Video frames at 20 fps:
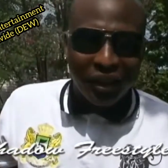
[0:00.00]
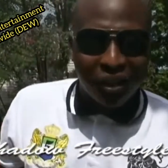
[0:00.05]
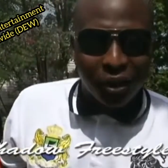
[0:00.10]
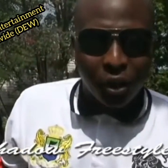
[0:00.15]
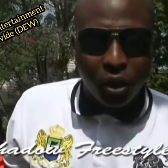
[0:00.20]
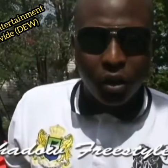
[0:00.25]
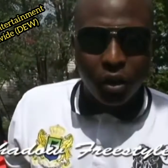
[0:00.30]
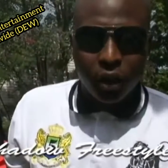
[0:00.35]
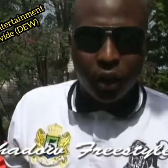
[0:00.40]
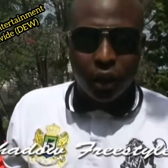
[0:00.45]

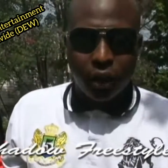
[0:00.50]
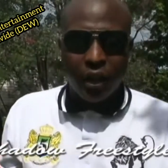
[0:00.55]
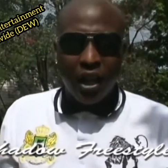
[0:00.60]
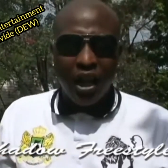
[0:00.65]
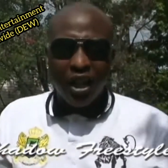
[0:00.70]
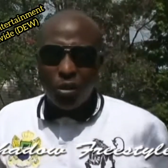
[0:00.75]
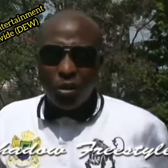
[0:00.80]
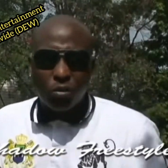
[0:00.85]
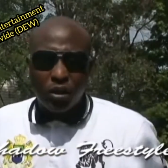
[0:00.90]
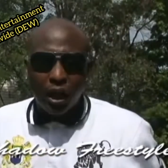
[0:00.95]
sorry.
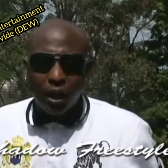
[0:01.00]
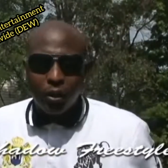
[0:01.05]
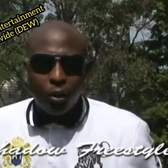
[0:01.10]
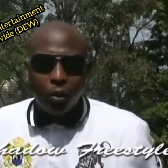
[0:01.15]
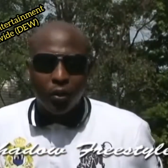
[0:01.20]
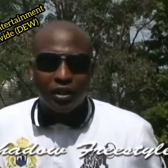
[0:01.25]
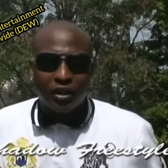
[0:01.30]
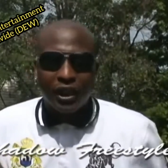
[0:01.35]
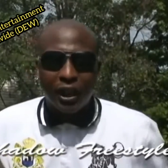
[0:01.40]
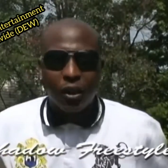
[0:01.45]
Look how
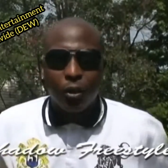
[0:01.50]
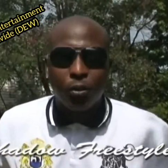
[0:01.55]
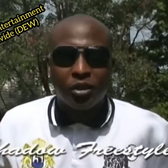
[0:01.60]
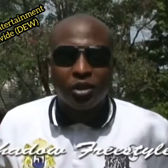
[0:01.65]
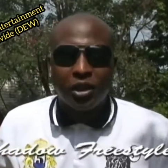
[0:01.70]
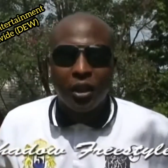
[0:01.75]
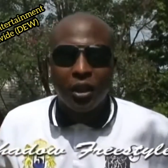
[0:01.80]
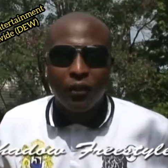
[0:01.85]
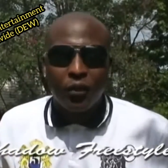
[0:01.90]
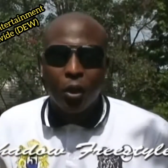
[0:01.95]
long Salon
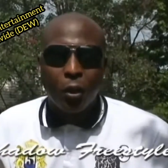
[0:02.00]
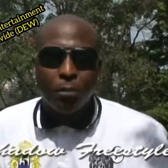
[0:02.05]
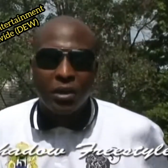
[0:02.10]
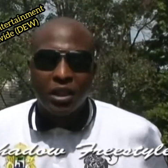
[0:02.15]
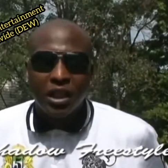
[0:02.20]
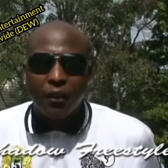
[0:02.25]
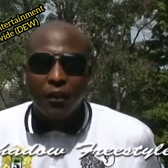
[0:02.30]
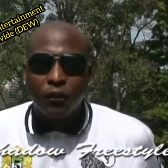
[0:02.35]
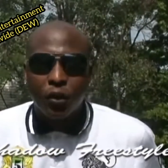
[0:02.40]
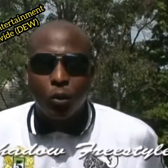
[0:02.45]
save you
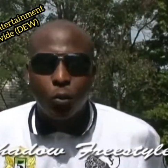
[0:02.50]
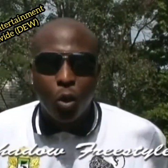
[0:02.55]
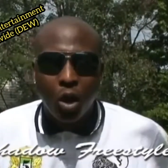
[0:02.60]
been get for